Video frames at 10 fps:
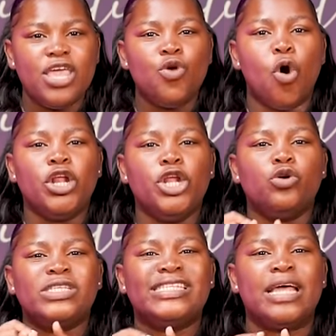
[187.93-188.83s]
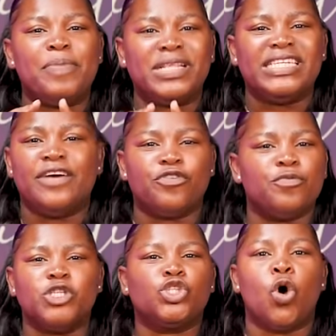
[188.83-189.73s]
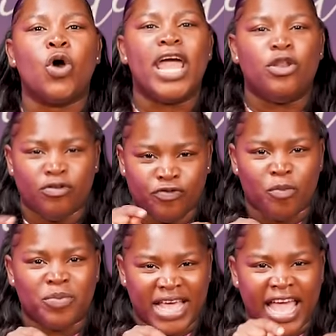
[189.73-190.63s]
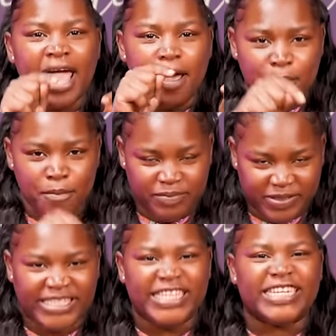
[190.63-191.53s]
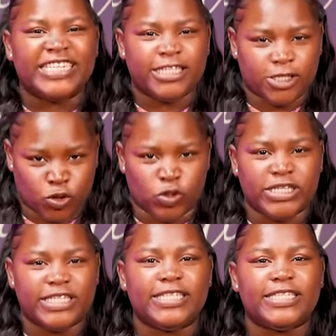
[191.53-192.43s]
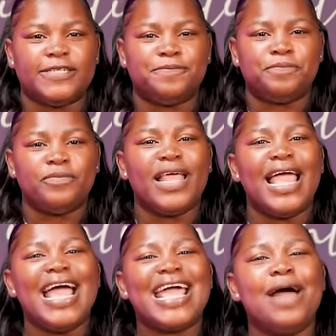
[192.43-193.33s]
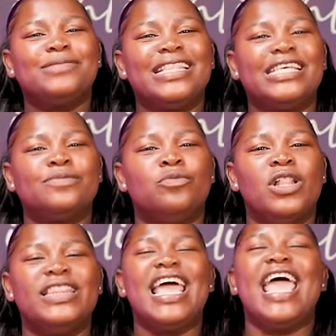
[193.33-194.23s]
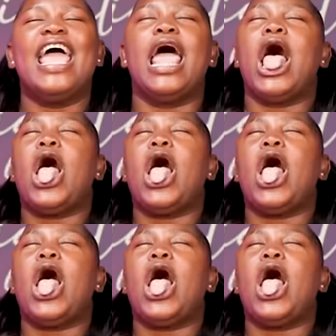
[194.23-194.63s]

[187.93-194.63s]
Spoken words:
You only know Sister Bettina from the song and not from the series Soul Seed. Kabza the small there,